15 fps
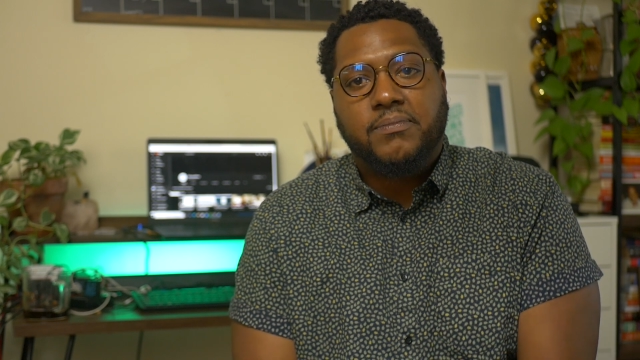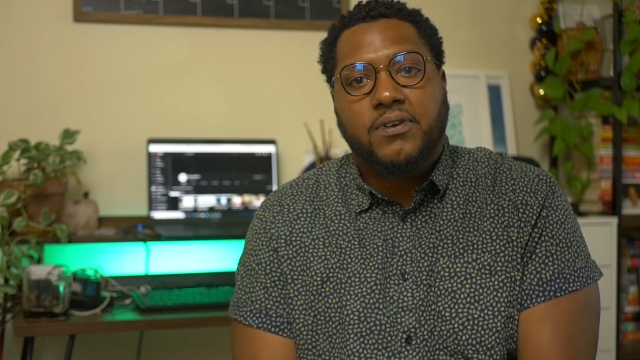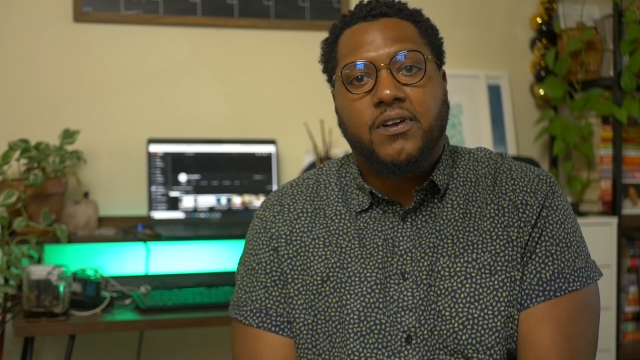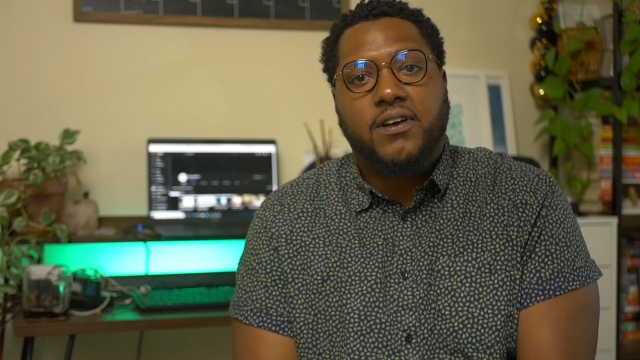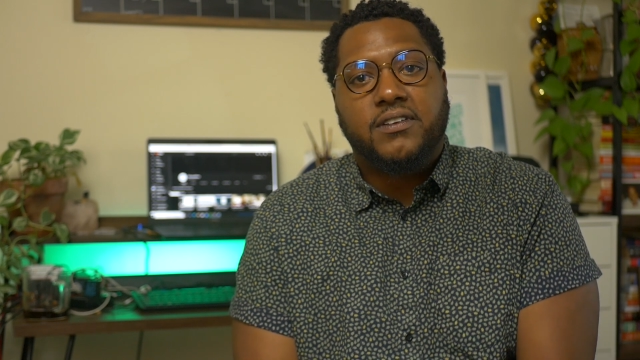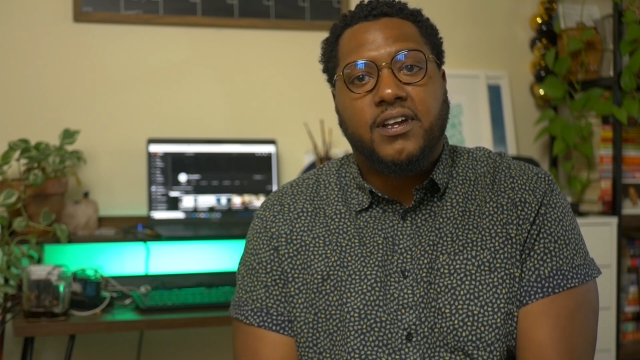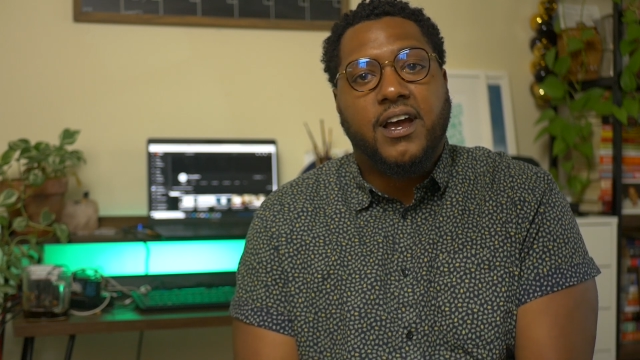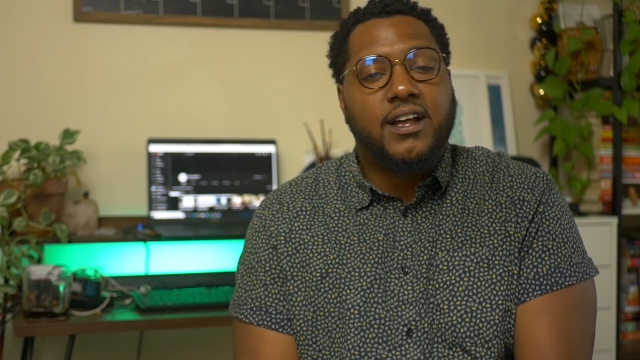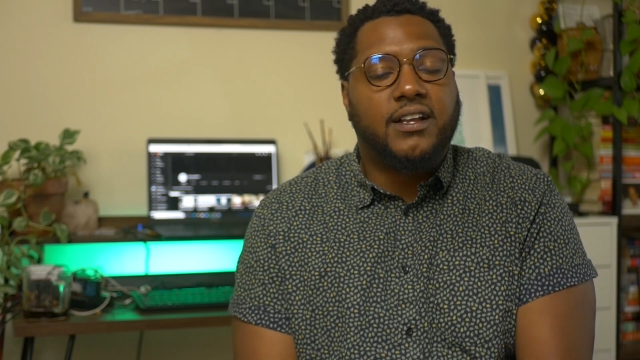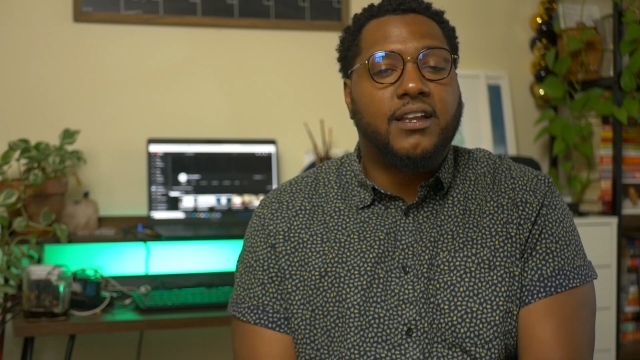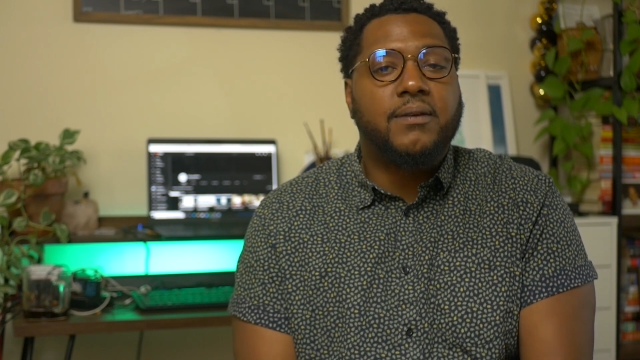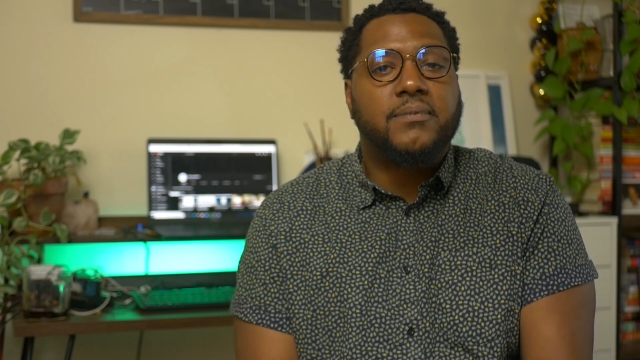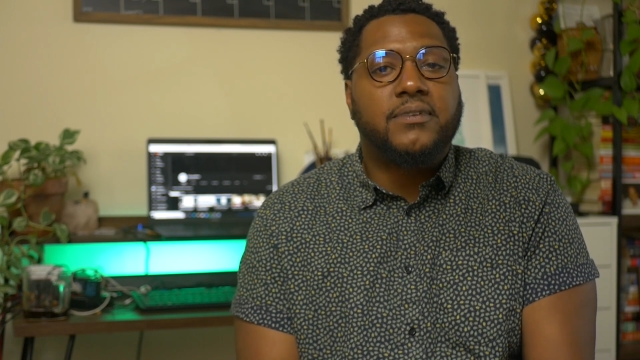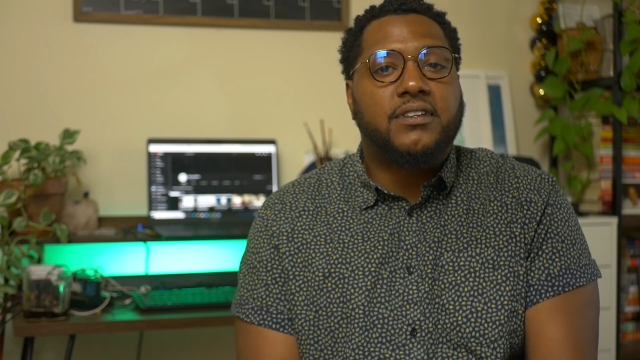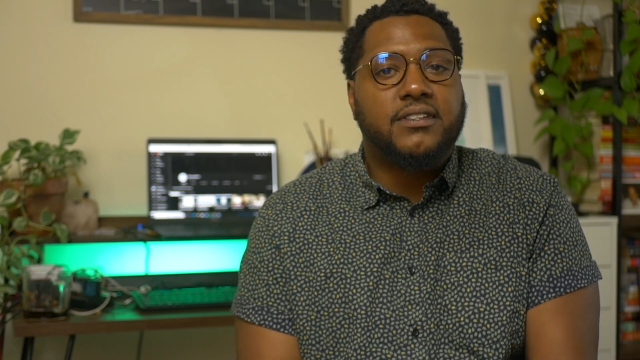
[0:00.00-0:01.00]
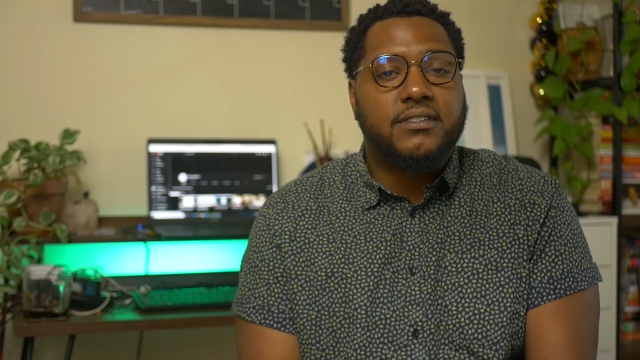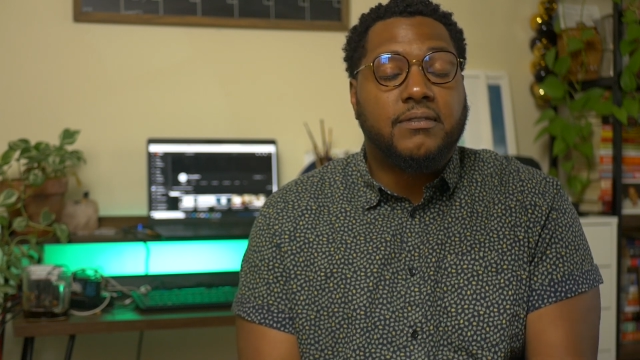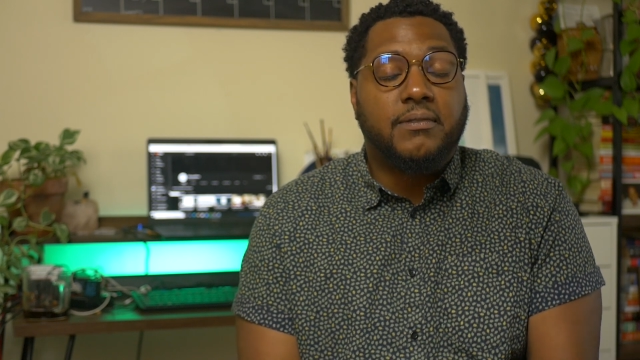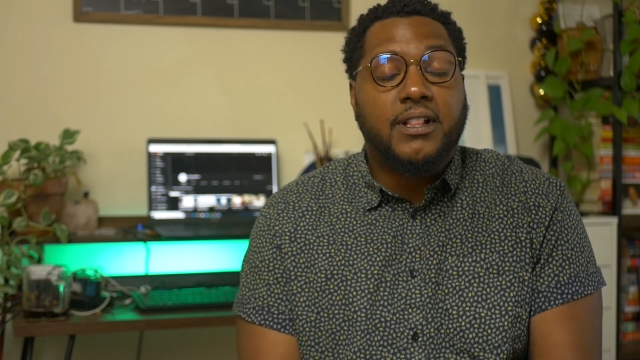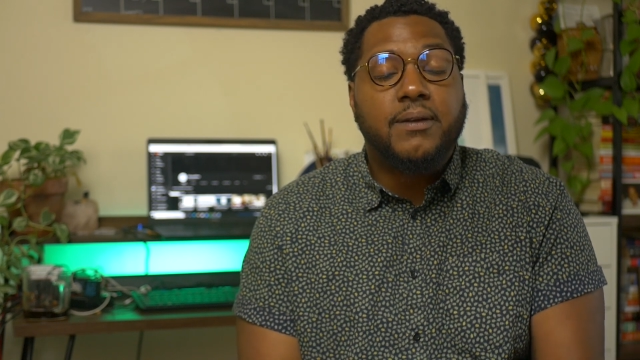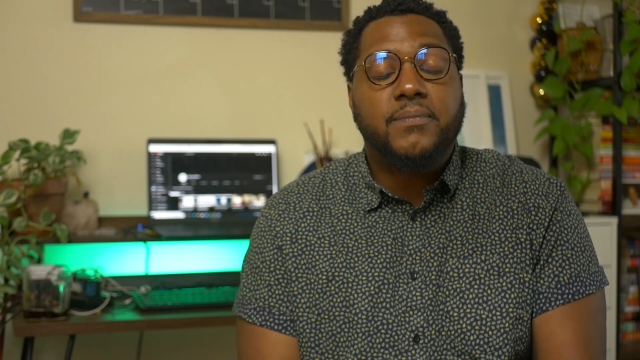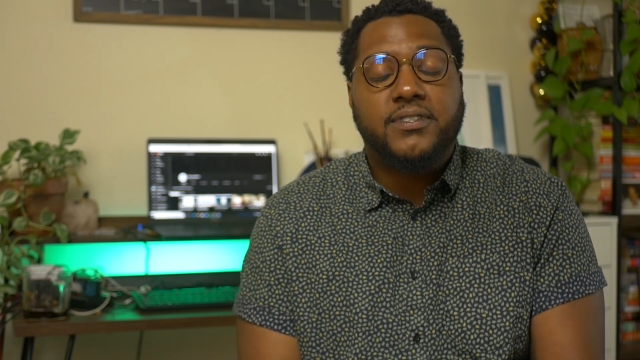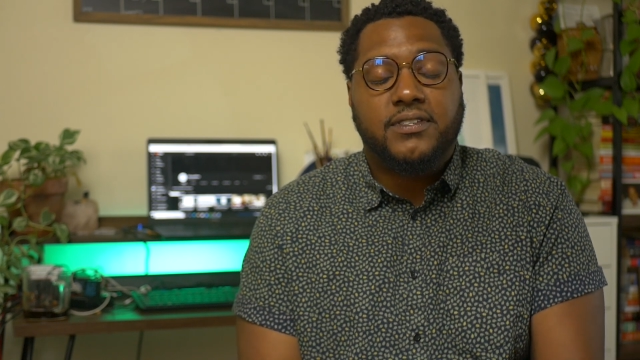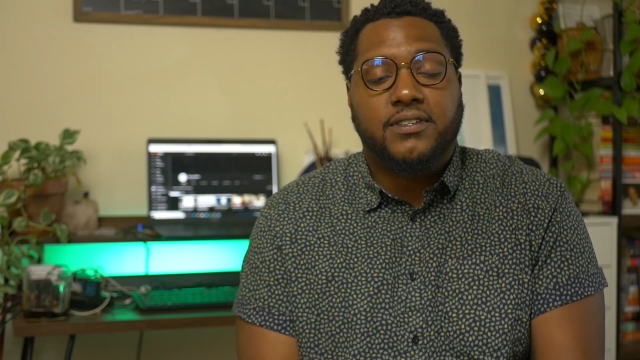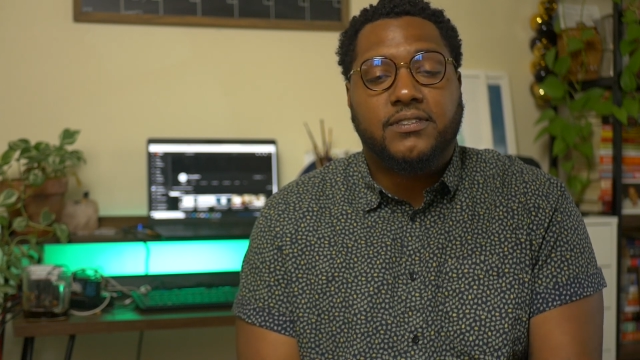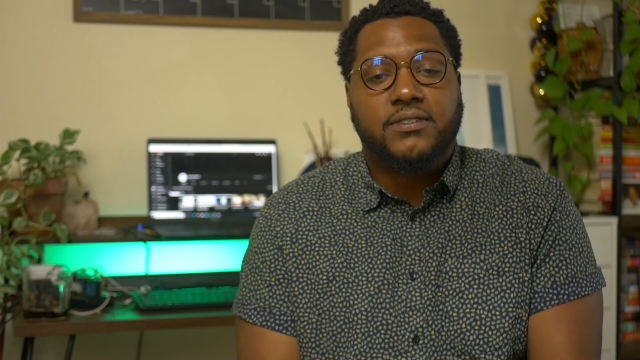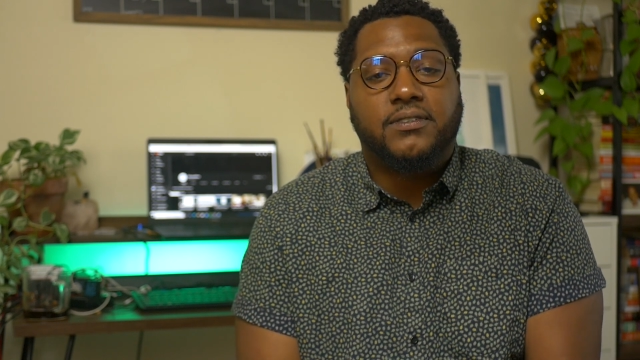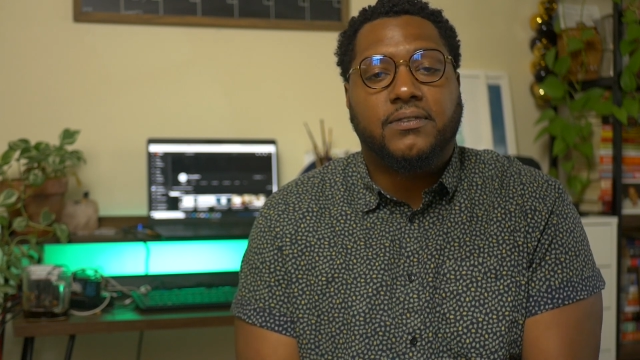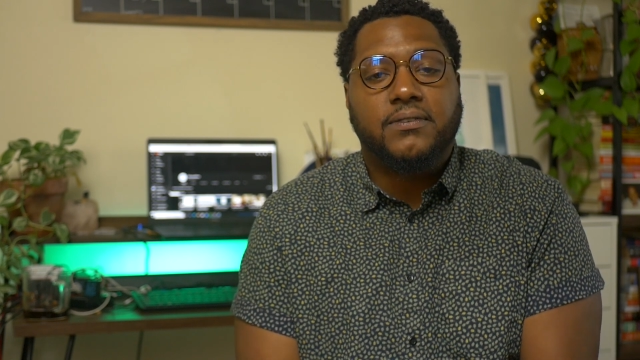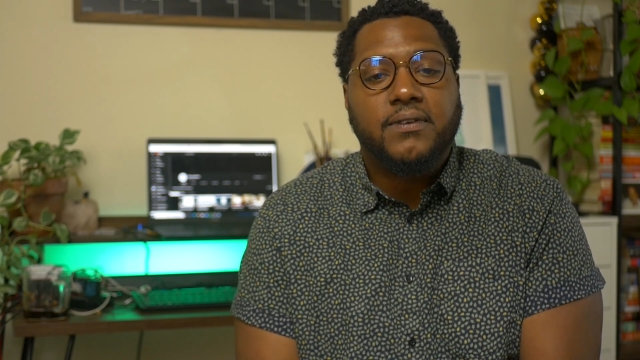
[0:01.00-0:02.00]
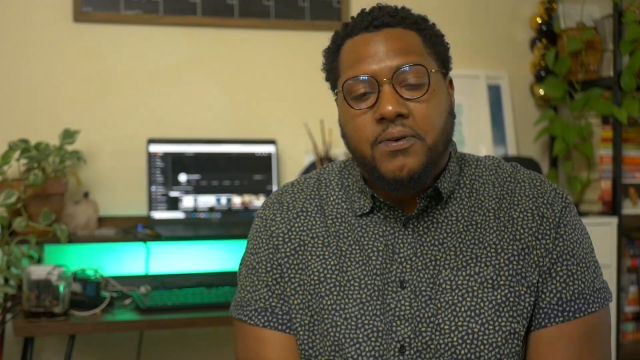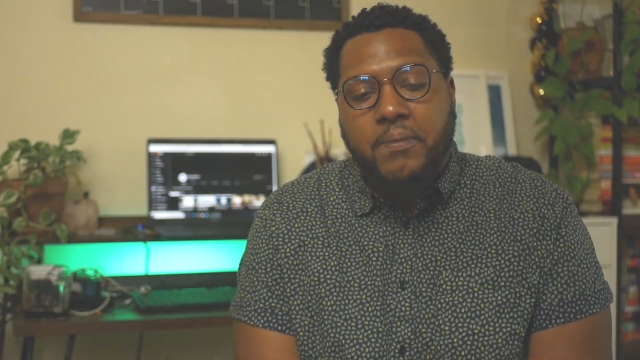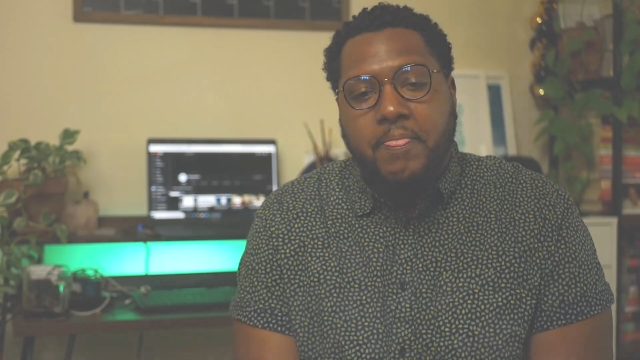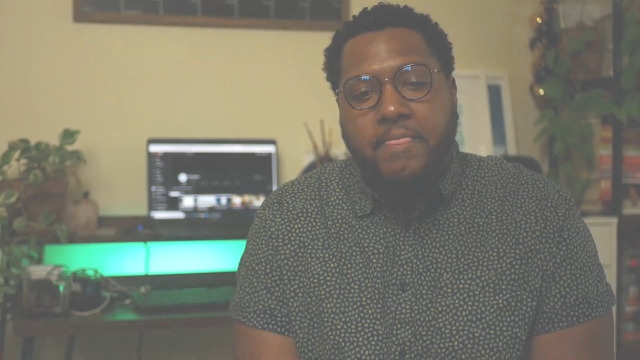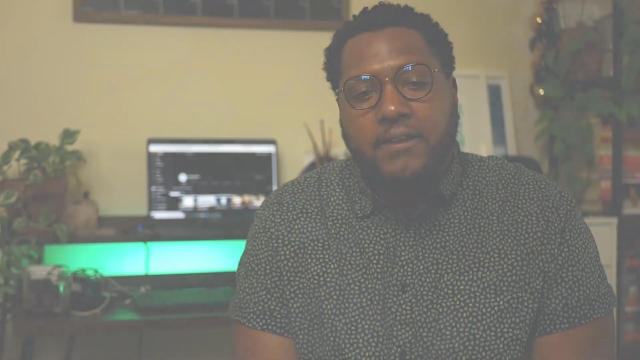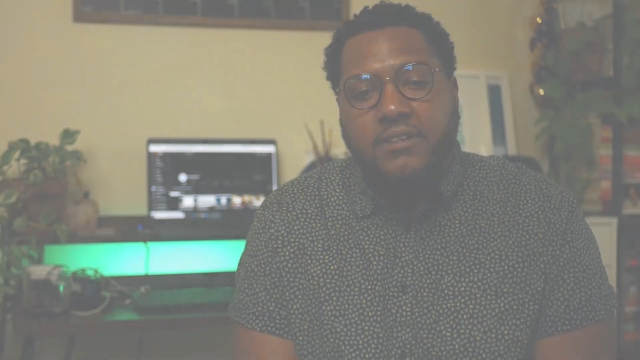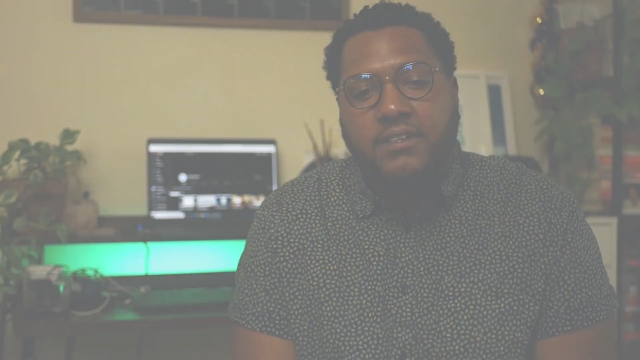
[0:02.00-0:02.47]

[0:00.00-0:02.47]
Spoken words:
but are not limited to. The